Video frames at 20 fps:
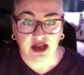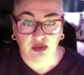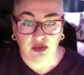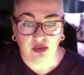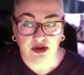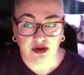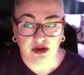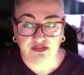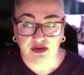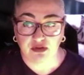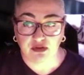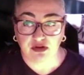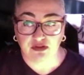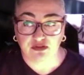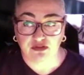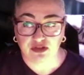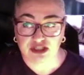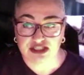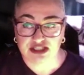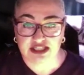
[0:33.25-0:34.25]
one of our
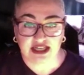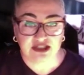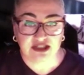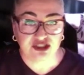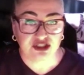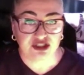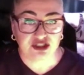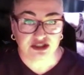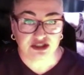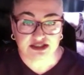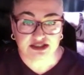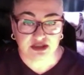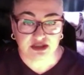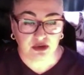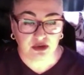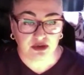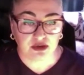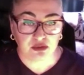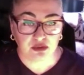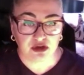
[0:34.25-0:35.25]
first lectures, the
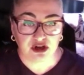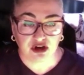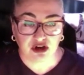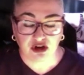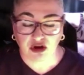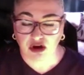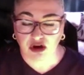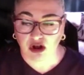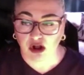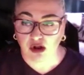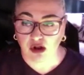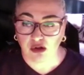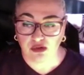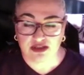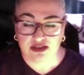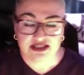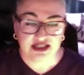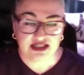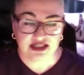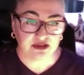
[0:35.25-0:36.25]
one we are
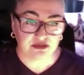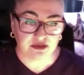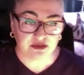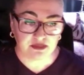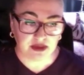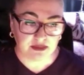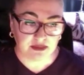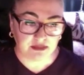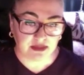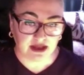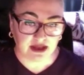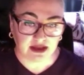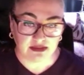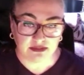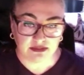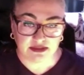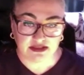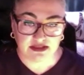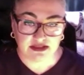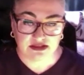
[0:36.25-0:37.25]
always going to remember,
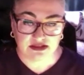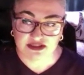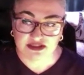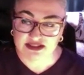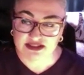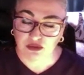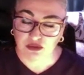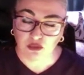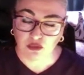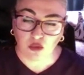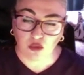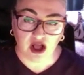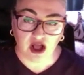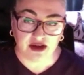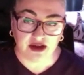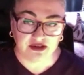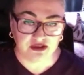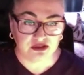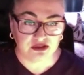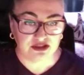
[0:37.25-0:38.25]
because was the
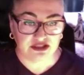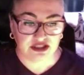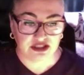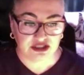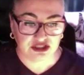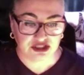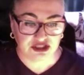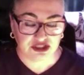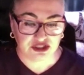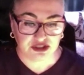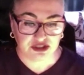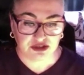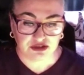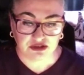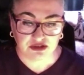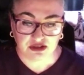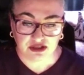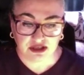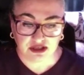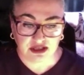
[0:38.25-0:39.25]
one who teach
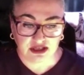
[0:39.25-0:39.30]
you